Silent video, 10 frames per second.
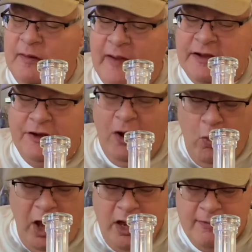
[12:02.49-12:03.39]
And you know
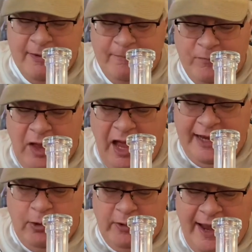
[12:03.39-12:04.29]
what? I
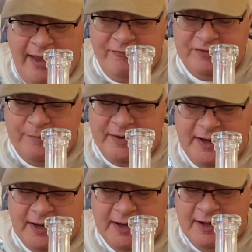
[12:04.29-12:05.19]
don't have to
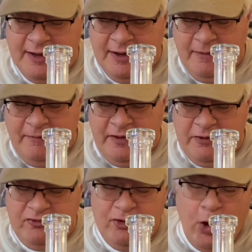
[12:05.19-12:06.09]
be.
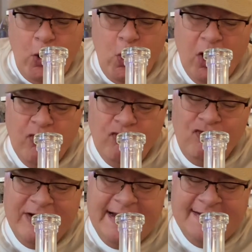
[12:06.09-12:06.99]
There's no
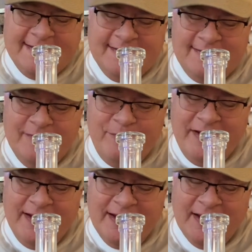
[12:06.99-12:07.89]
reason to
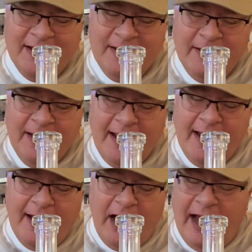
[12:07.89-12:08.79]
be.
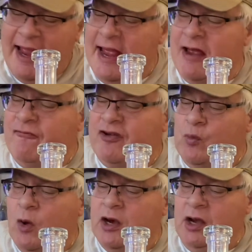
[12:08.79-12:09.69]

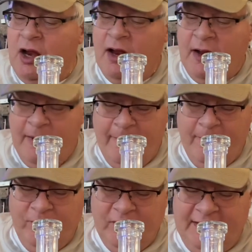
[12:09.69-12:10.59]
Everyone
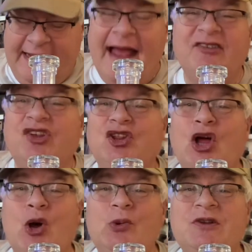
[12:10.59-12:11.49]
gets
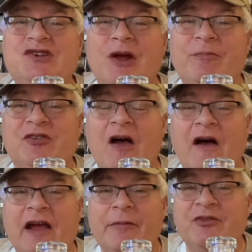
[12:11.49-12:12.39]
alone
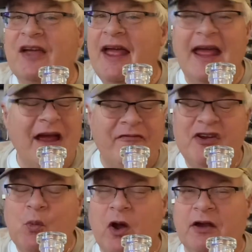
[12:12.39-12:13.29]
sometimes.
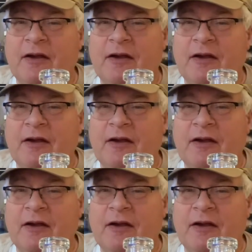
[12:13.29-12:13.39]
Everyone.